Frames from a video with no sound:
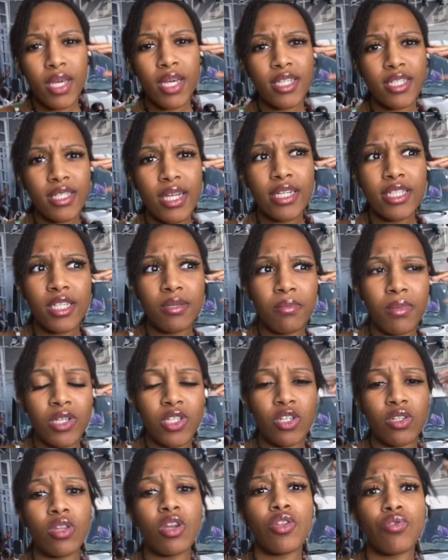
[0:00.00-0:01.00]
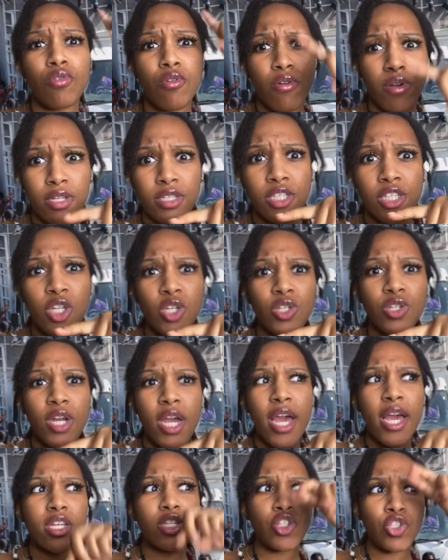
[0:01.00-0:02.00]
Because not to mention they're throwing tear
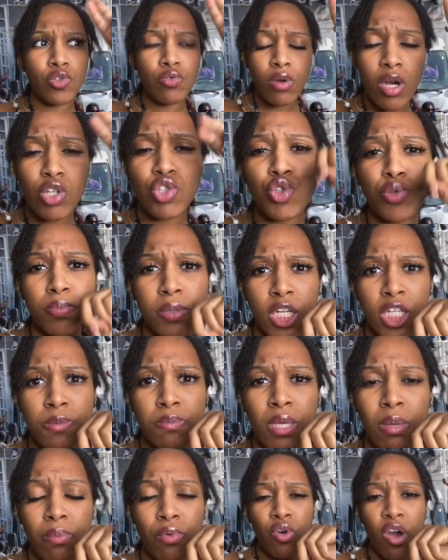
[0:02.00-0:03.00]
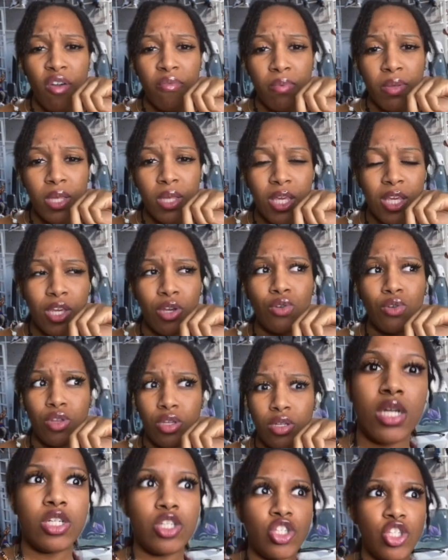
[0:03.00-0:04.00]
gas, 200 plus people have been
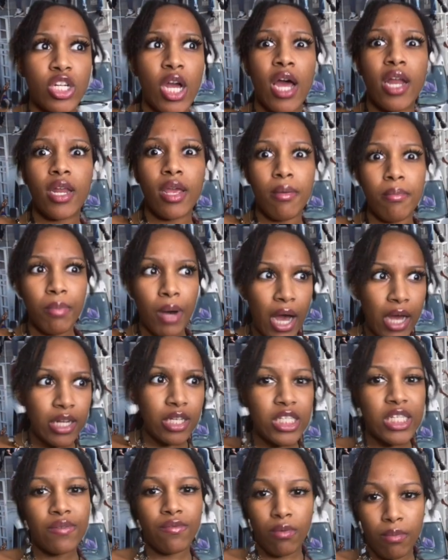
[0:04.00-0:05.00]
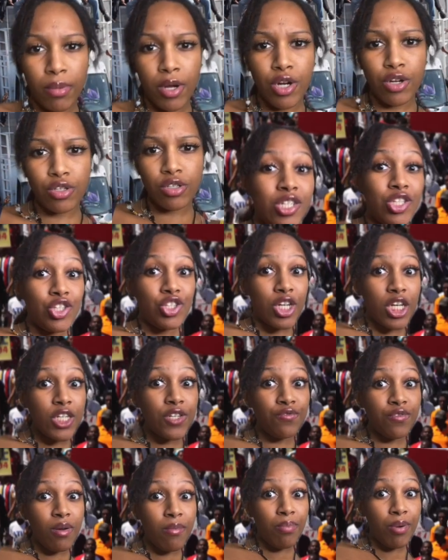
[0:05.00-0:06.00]
killed, shot, and bodies even burnt,
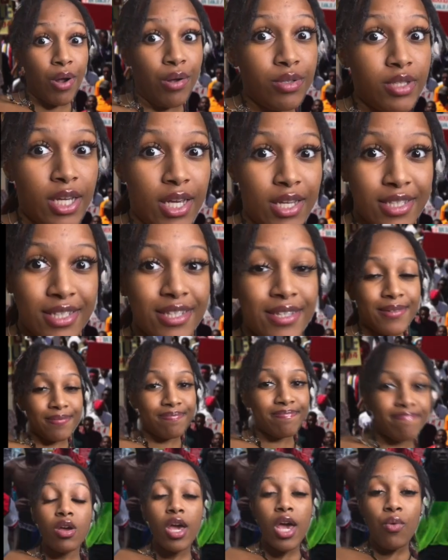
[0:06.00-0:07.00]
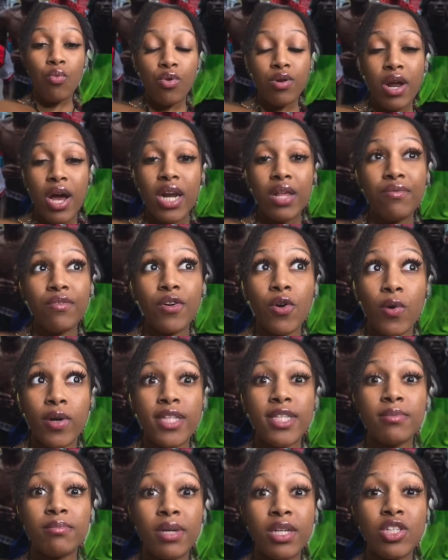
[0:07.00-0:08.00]
just from protesting. We're not even
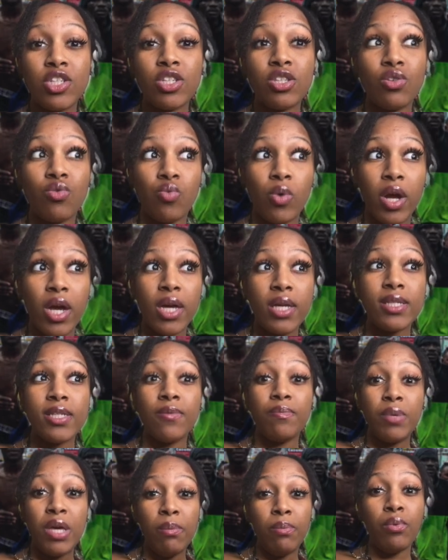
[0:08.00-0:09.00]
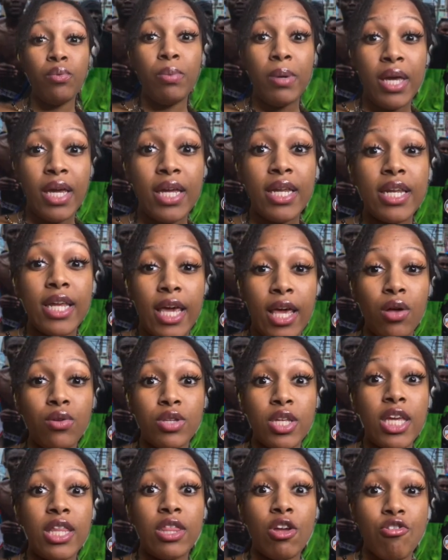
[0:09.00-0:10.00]
going to mention the raids of people being
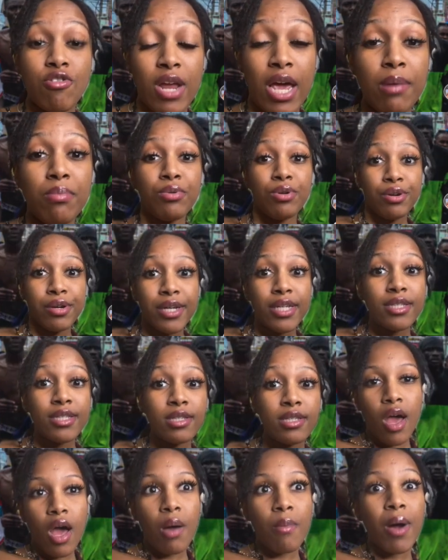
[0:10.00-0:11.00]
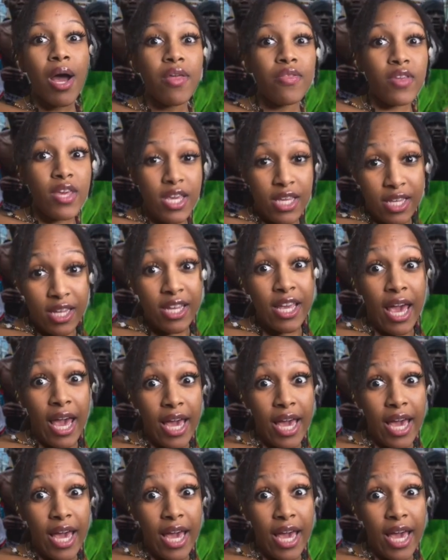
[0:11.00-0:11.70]
killed in their neighborhoods by these